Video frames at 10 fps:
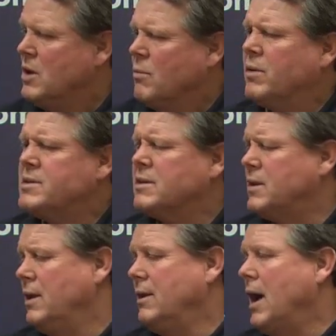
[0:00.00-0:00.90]
Well, he's done
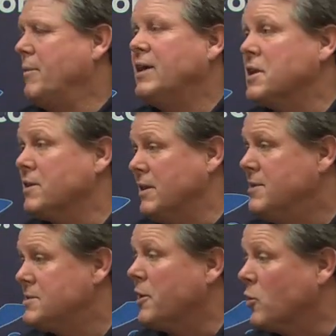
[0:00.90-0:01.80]

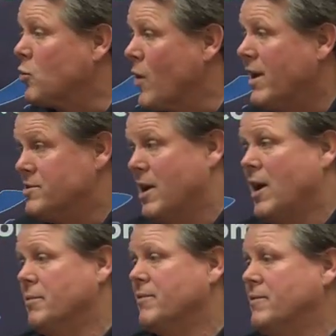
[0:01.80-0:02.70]
a great job